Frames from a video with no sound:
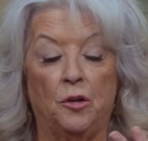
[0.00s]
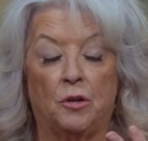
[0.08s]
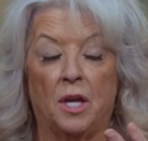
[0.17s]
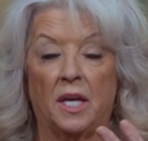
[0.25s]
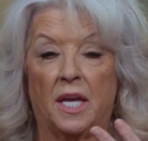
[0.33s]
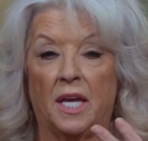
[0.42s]
you
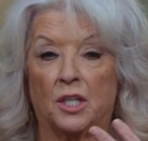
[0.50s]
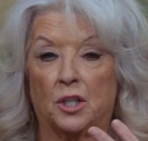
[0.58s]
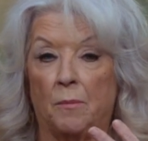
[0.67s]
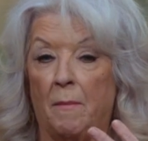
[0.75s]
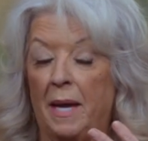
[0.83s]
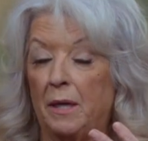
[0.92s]
can get
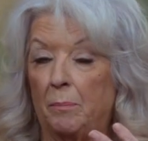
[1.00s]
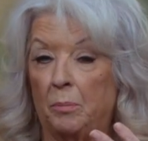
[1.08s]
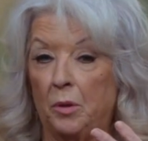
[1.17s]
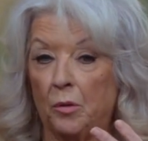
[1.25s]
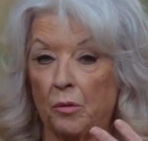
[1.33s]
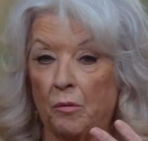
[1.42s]
tomato
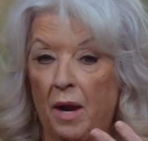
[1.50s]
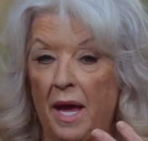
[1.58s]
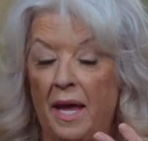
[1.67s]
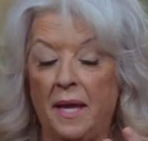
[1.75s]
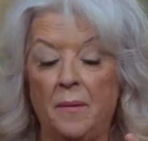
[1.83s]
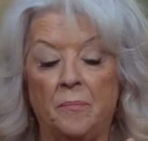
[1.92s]

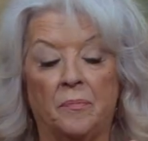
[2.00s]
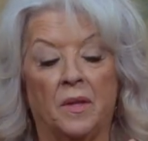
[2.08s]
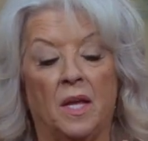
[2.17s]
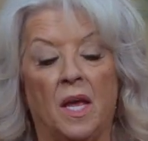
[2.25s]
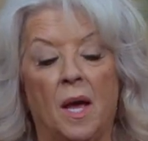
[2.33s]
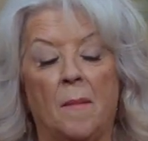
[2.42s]
puree,
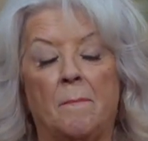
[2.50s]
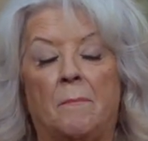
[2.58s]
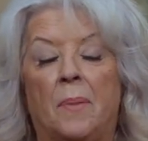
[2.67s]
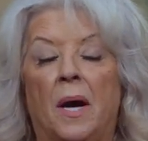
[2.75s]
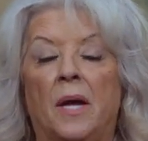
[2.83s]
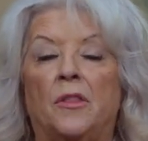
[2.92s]

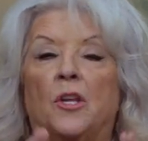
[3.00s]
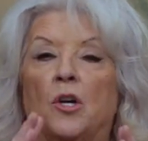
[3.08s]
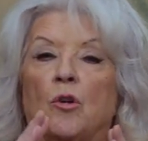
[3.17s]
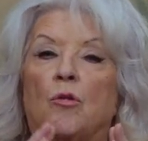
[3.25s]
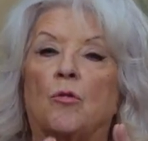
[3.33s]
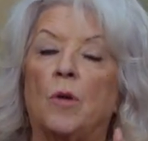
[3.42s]
but the
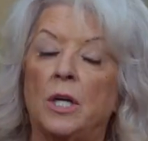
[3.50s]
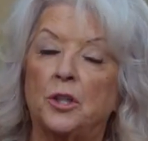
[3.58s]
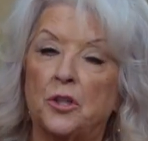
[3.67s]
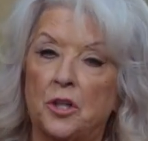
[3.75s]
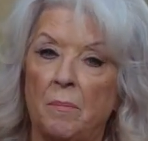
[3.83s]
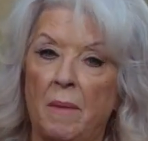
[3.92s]

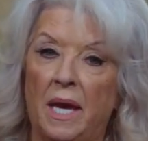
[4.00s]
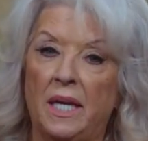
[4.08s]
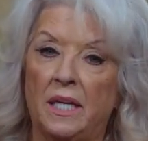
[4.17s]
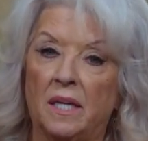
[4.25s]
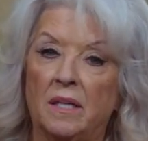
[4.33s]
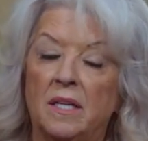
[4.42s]
crushed
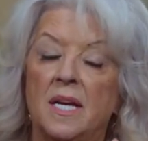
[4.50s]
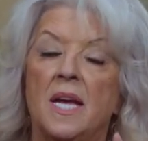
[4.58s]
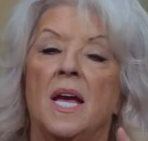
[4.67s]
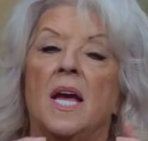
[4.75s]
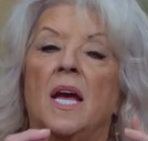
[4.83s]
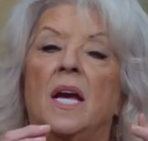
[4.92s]
tomato
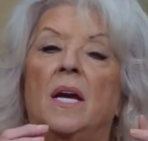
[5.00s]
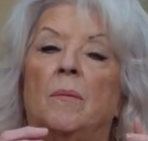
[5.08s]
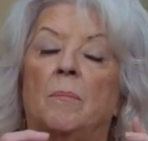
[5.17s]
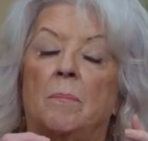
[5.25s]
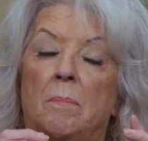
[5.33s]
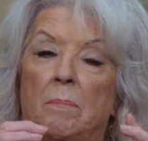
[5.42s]

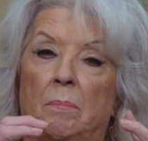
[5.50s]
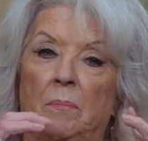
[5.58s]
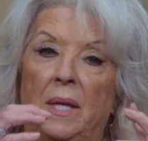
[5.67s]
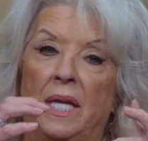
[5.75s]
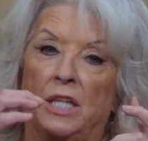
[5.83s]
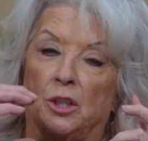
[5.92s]

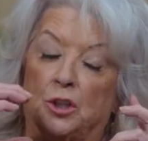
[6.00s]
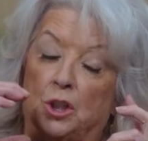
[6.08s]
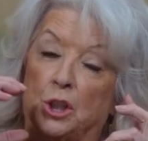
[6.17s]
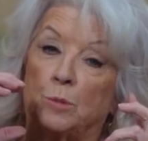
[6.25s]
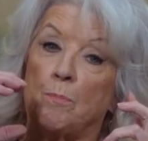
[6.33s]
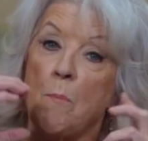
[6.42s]
is
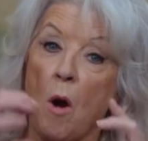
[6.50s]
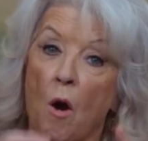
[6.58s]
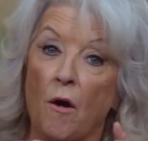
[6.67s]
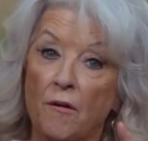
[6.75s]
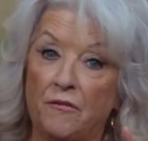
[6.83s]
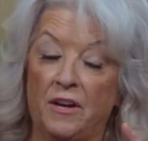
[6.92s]
just
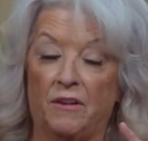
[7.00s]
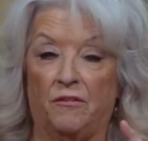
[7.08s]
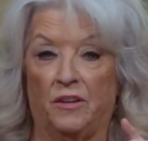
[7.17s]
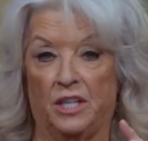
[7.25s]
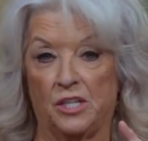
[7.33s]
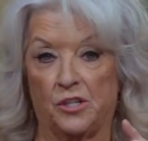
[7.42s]
perfect
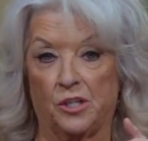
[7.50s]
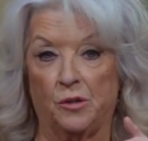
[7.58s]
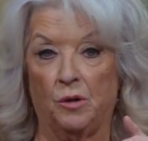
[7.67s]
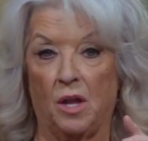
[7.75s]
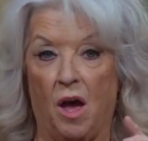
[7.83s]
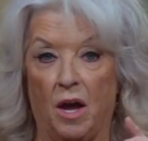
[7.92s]
for this
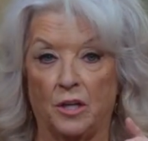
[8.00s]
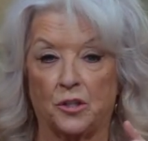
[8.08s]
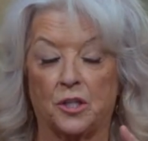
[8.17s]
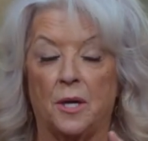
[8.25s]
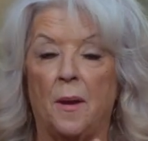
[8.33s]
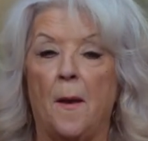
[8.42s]

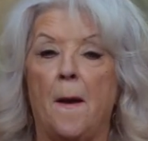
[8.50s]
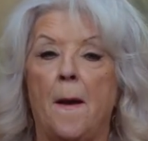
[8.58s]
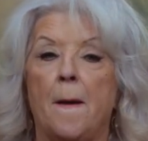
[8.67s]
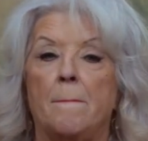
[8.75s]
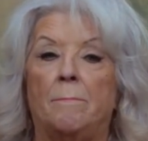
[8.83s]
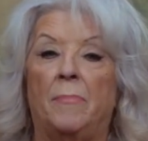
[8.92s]
goulash
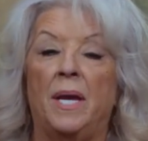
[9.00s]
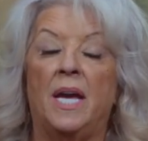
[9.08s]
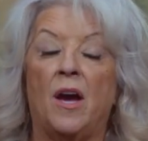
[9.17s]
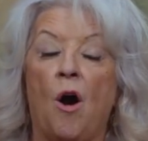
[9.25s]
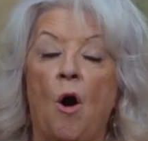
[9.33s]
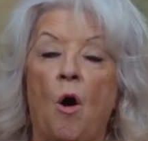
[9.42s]

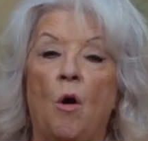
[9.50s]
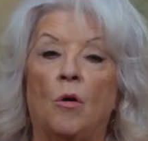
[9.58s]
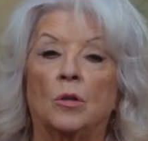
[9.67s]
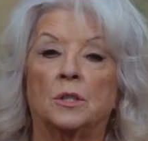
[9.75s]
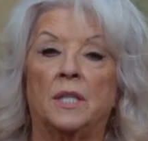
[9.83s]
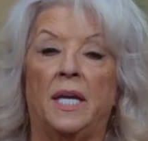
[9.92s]

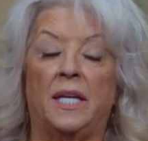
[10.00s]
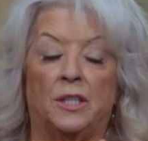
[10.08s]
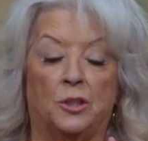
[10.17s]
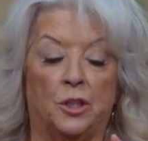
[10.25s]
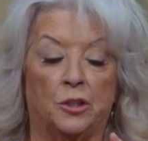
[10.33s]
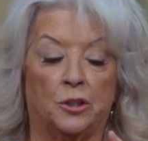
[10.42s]
because
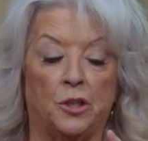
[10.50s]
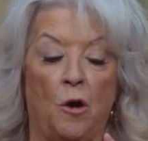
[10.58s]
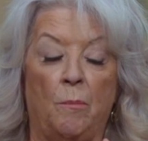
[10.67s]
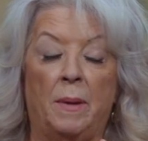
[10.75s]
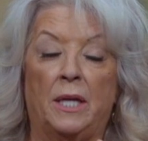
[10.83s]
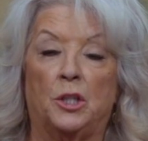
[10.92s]
it's there's no
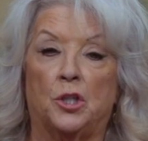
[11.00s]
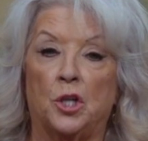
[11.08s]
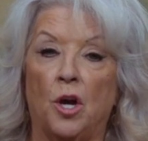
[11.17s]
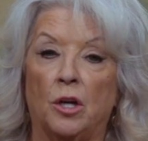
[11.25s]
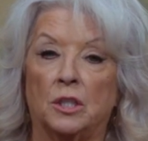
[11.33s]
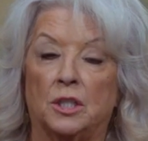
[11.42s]
big
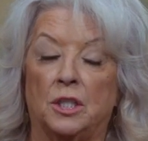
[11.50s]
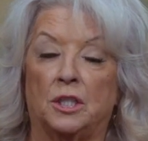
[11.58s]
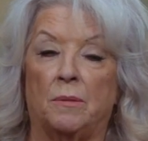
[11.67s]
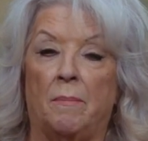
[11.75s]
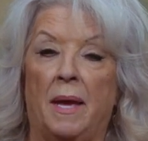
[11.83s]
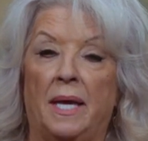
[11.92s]
chunks of
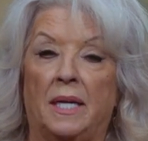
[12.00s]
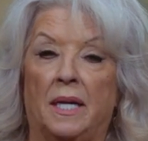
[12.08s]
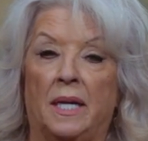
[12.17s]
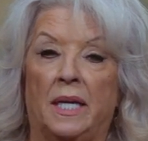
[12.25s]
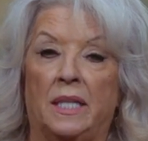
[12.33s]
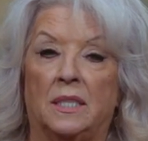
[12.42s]

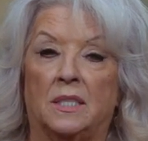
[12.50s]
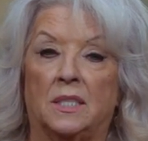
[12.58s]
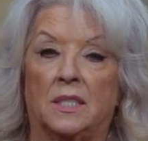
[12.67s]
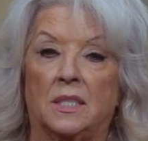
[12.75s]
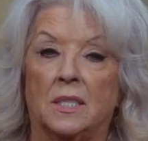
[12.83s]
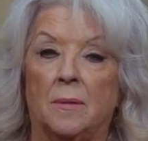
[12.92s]
tomato.
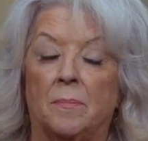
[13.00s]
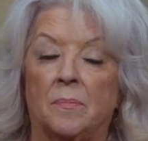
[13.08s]
It's